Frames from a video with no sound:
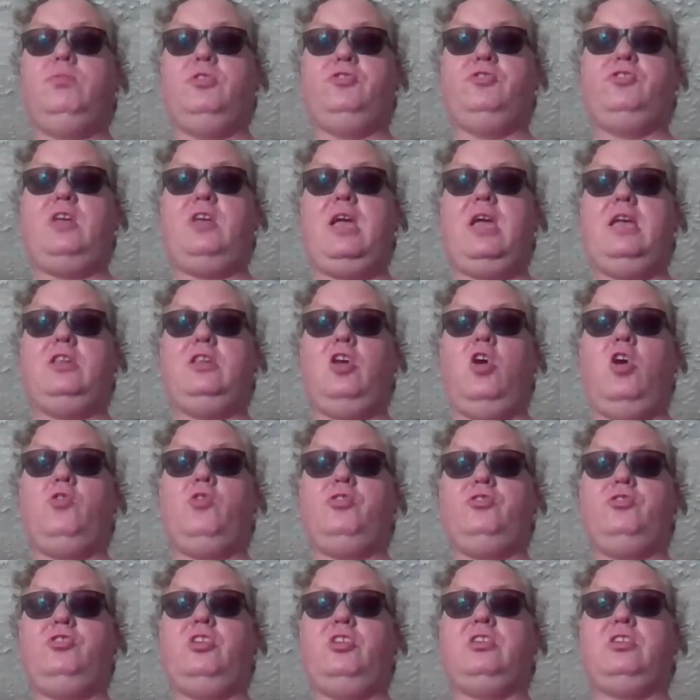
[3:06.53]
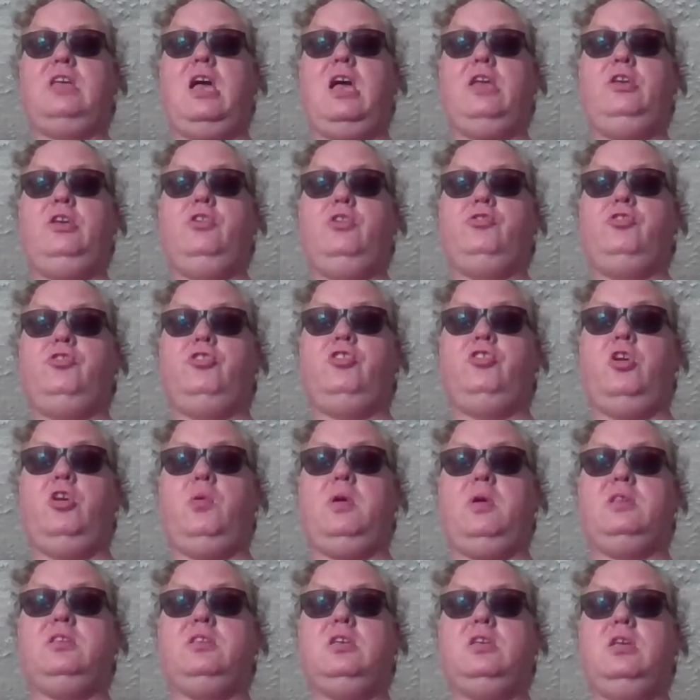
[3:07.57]
They said, oh, there's this guy used to
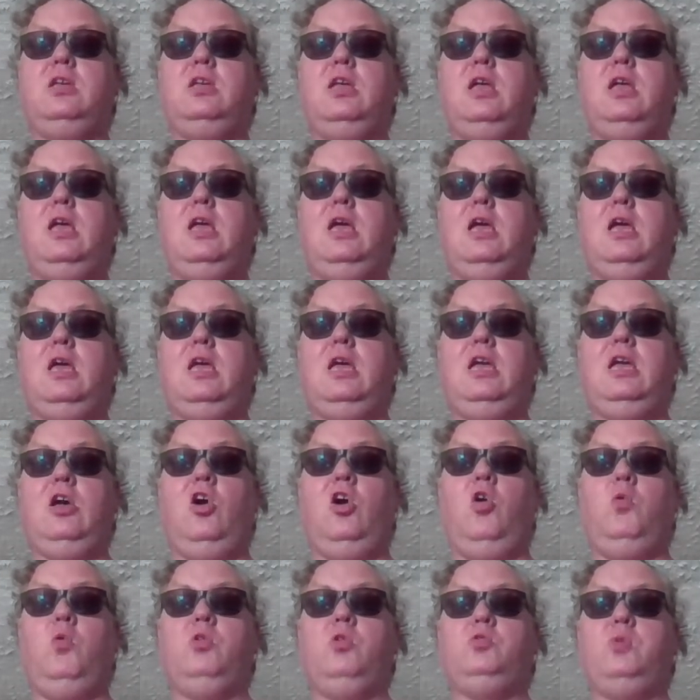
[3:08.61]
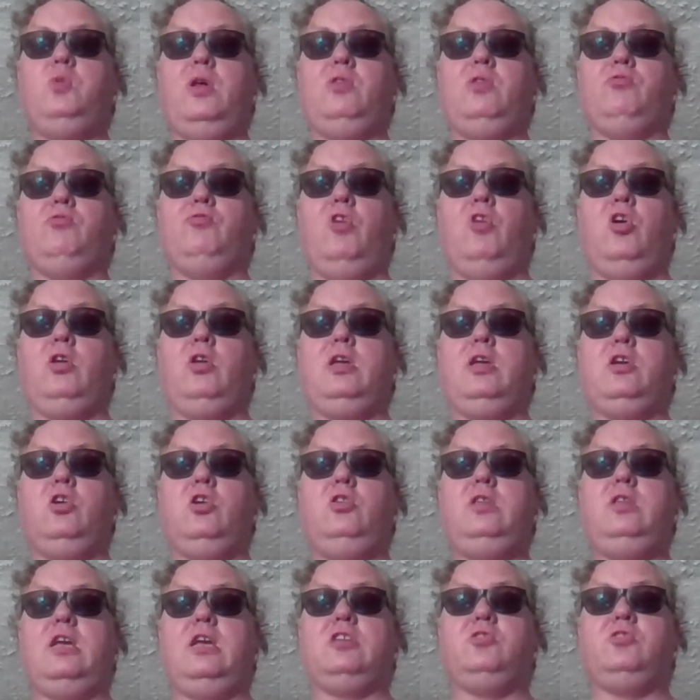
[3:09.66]
do it. It always went wrong. He
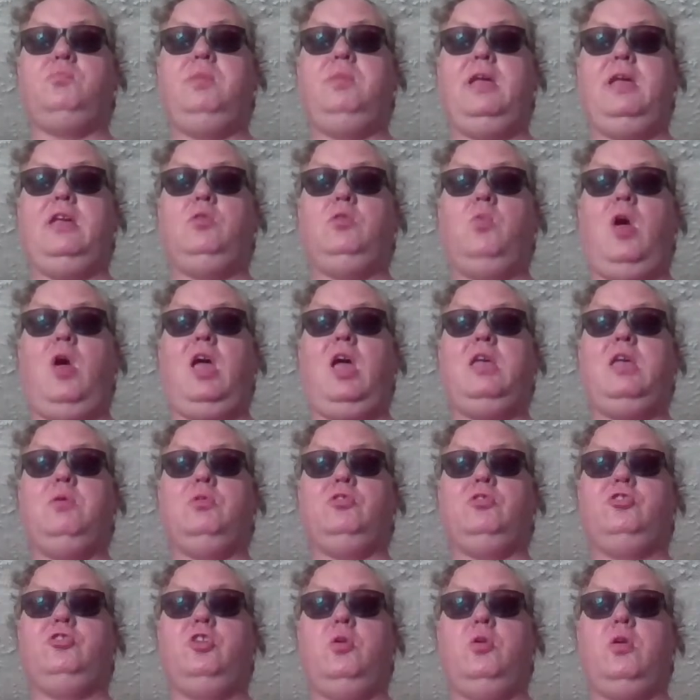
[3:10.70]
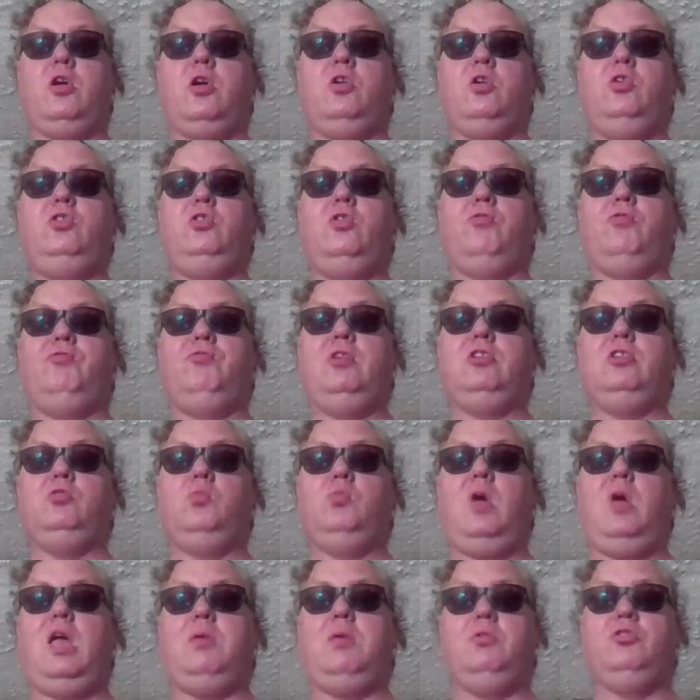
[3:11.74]
couldn't explain why he was doing it, a good enough
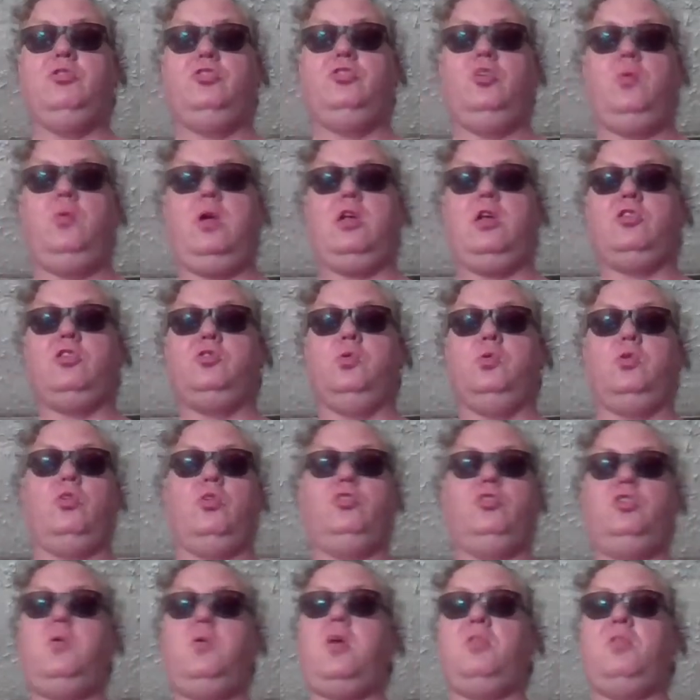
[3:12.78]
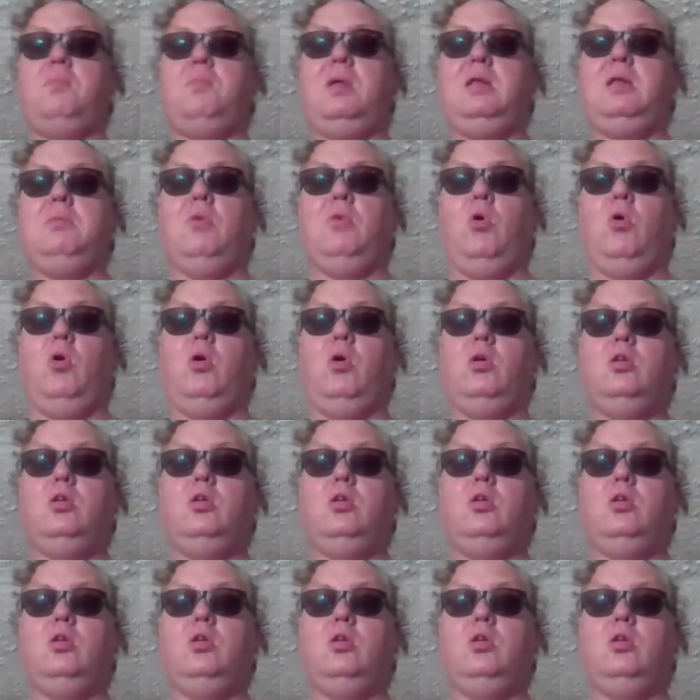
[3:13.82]
reason why he was doing it, so we don't do them anymore.